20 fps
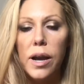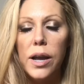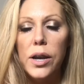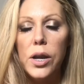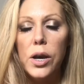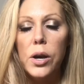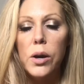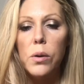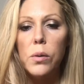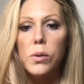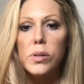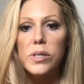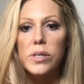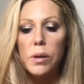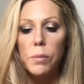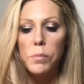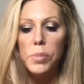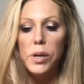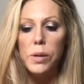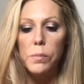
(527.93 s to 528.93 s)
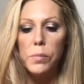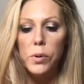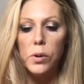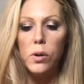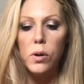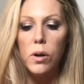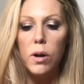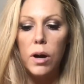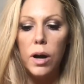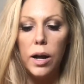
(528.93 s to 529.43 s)
I know some people
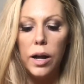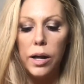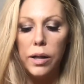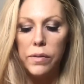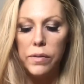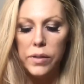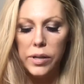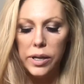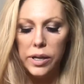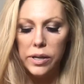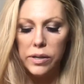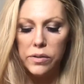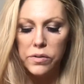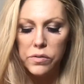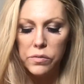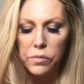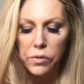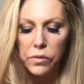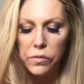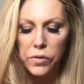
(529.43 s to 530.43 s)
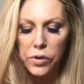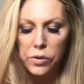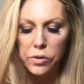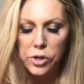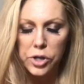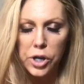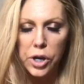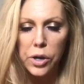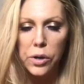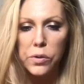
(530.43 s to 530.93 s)
on these review
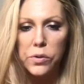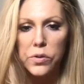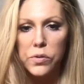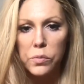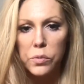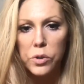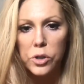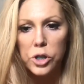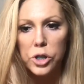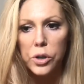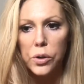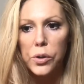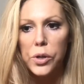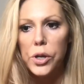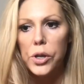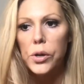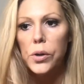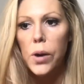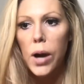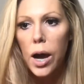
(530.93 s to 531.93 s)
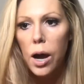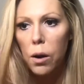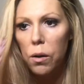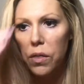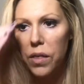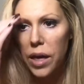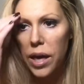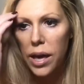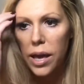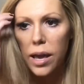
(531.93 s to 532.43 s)
shows will show you how
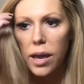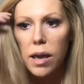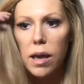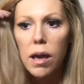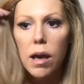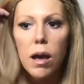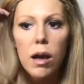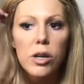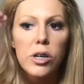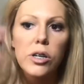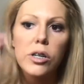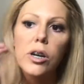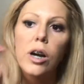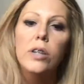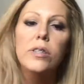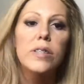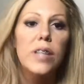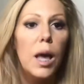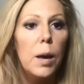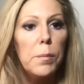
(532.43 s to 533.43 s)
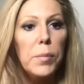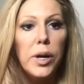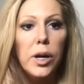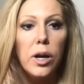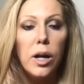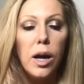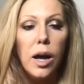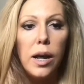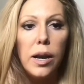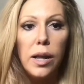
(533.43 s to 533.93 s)
they are slapping
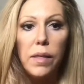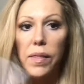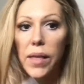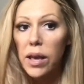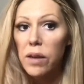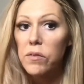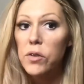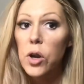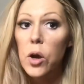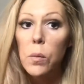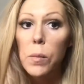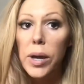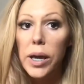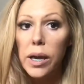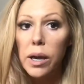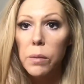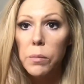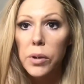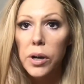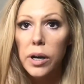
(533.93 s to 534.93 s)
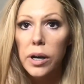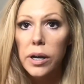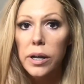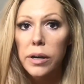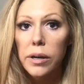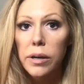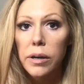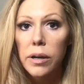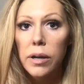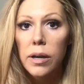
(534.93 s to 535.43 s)
it on and they have no makeup
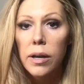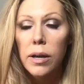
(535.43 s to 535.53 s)
on.